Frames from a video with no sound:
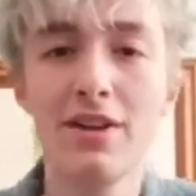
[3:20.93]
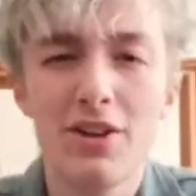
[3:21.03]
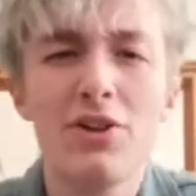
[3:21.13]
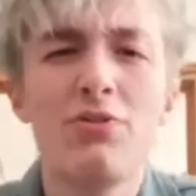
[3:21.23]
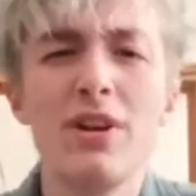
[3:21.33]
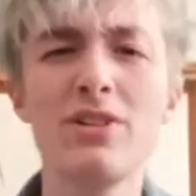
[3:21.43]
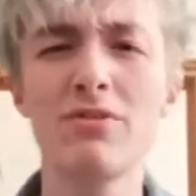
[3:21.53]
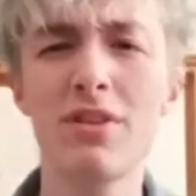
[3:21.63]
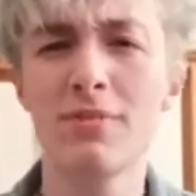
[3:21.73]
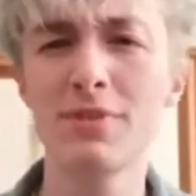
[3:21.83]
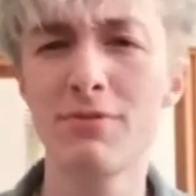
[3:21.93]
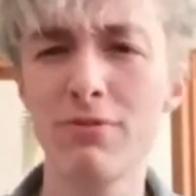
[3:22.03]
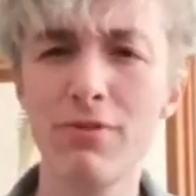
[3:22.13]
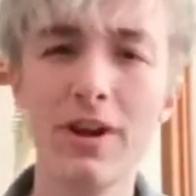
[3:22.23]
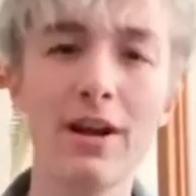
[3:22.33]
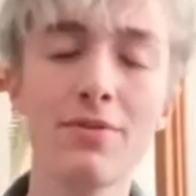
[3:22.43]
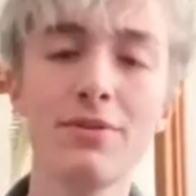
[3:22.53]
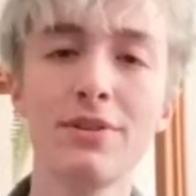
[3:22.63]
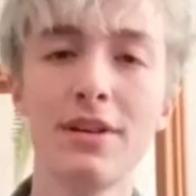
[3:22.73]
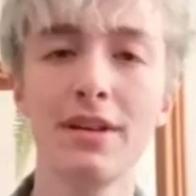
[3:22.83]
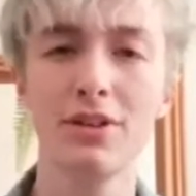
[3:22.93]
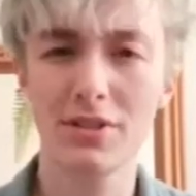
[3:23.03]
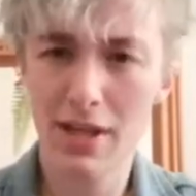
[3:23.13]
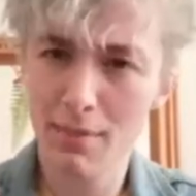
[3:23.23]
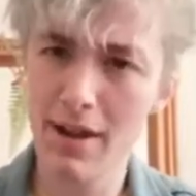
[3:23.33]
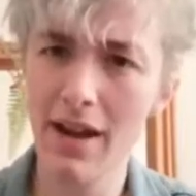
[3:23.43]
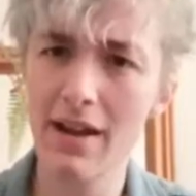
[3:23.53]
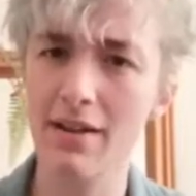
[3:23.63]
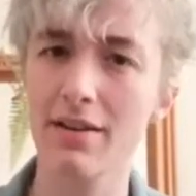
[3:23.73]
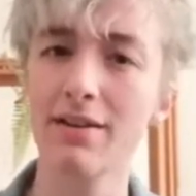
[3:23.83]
kind of raise your arms and frown. You say pain.